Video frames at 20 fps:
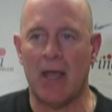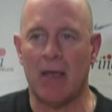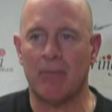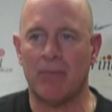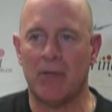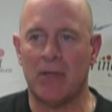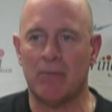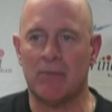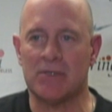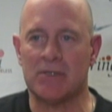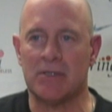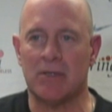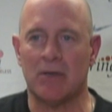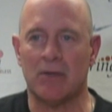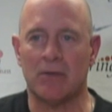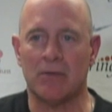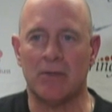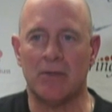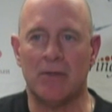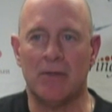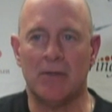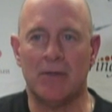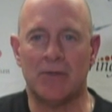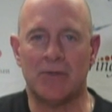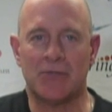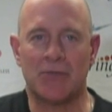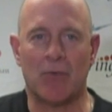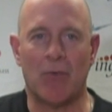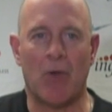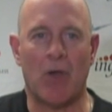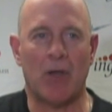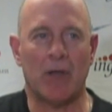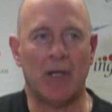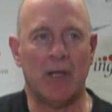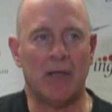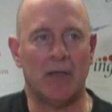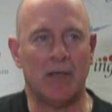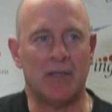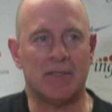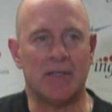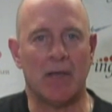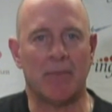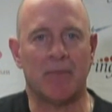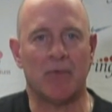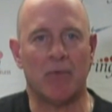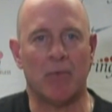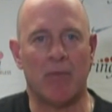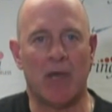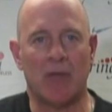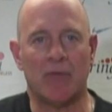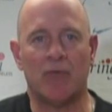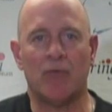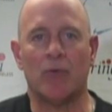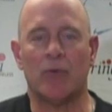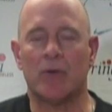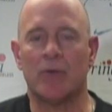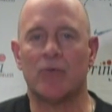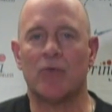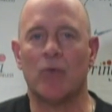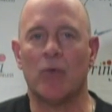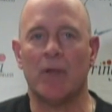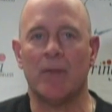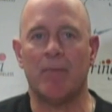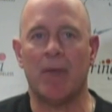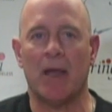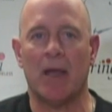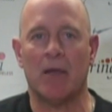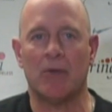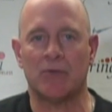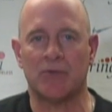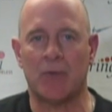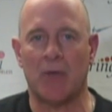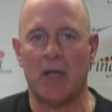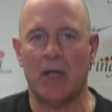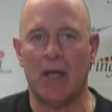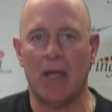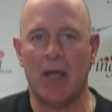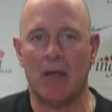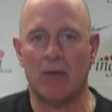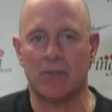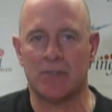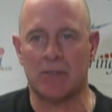camp. He was, you know, scrawny, and he's up to about 220 pounds right now.